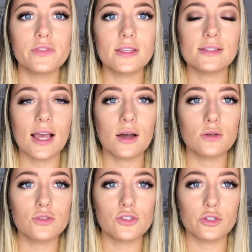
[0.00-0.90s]
of this
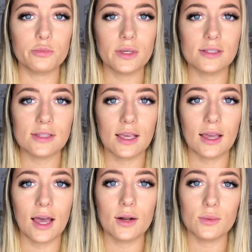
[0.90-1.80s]
house just because like
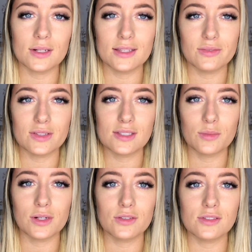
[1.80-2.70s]
I don't want to live in
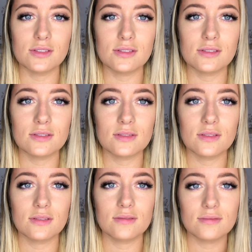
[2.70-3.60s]
someone else's
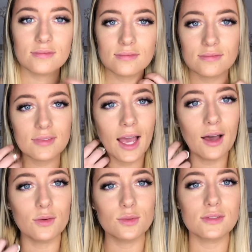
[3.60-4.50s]

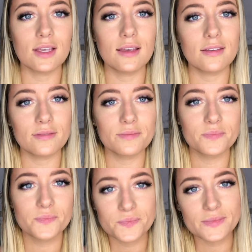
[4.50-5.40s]
house. Like
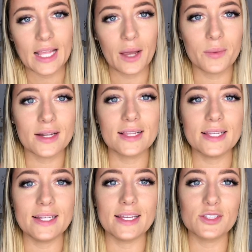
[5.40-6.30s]
I want to
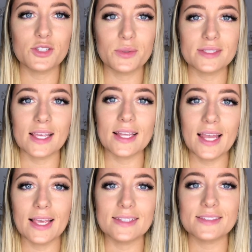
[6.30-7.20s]
clean it so it's like
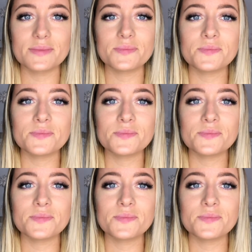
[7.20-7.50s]
nice.